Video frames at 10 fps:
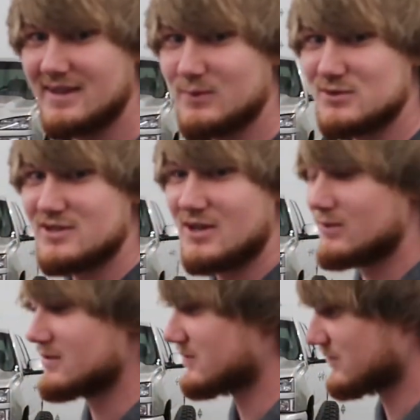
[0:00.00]
It was the
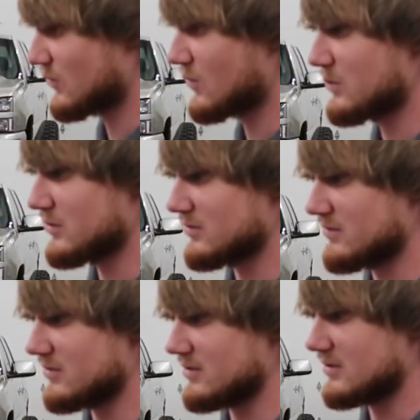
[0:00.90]
only form
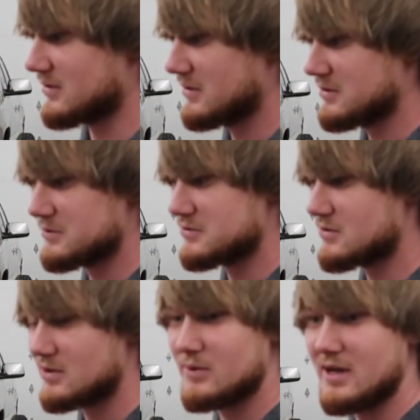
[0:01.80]
of Christmas
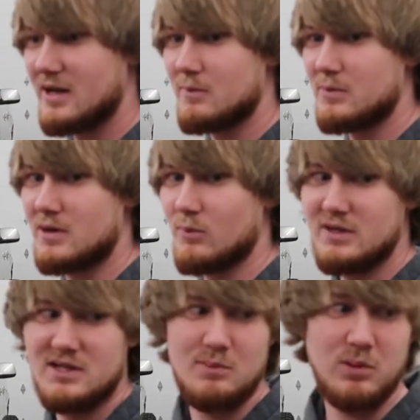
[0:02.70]
tree we had up here.
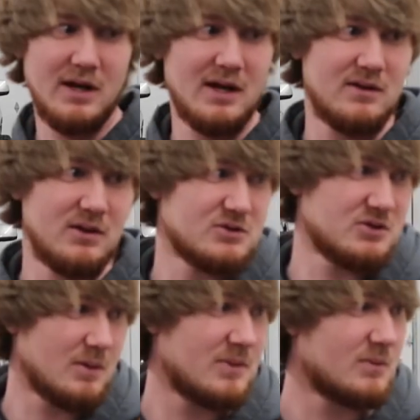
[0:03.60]
We did plan to do
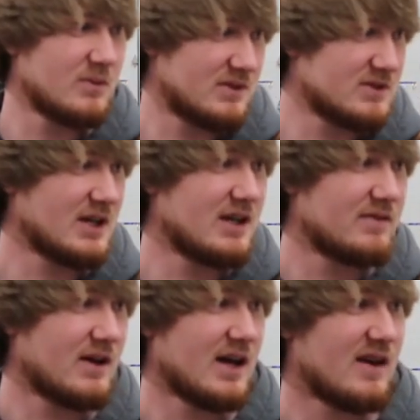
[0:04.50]
something with this
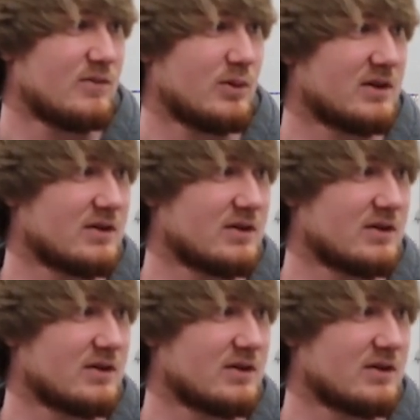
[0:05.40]
K5, put a